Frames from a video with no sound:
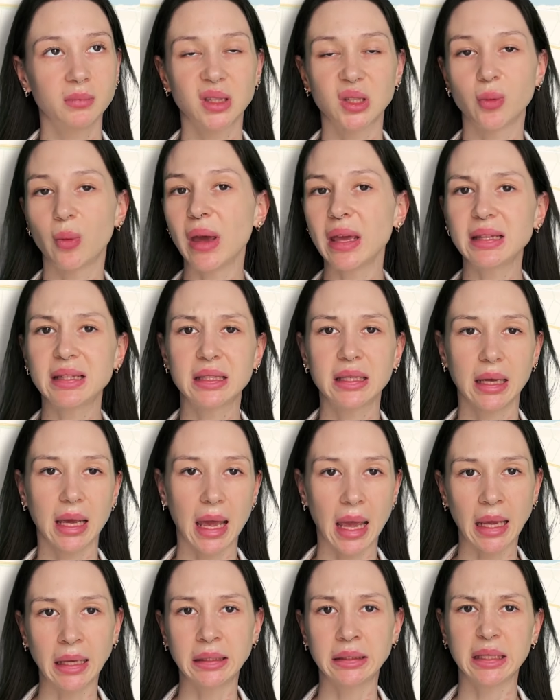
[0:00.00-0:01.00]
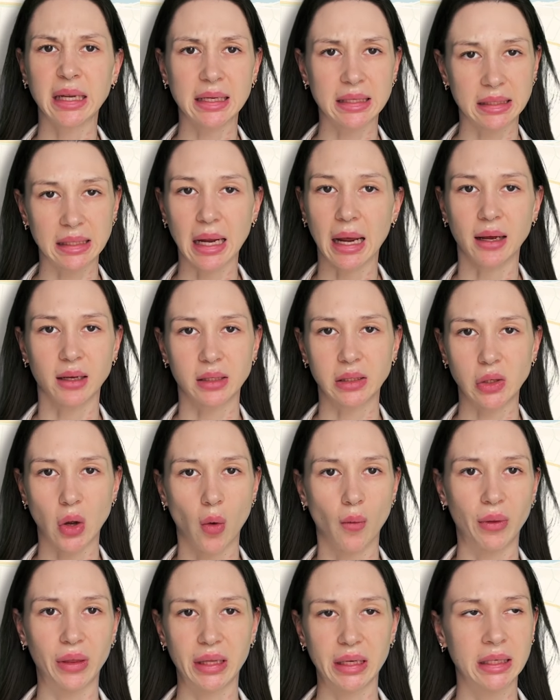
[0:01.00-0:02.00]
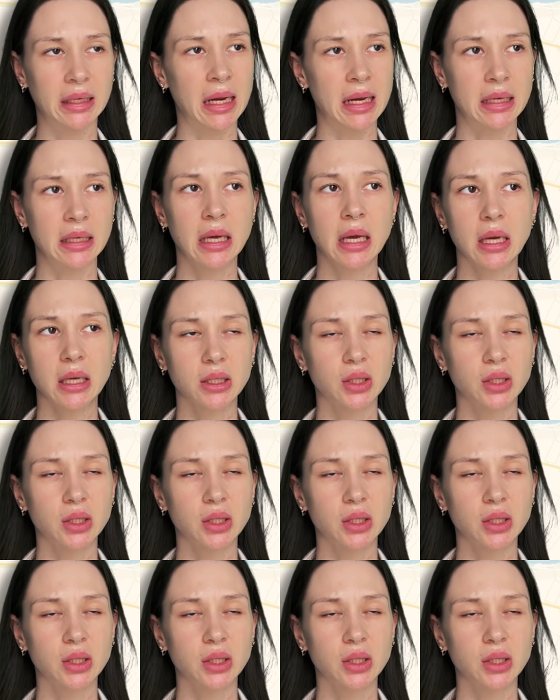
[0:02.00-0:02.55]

28 attacks over the day.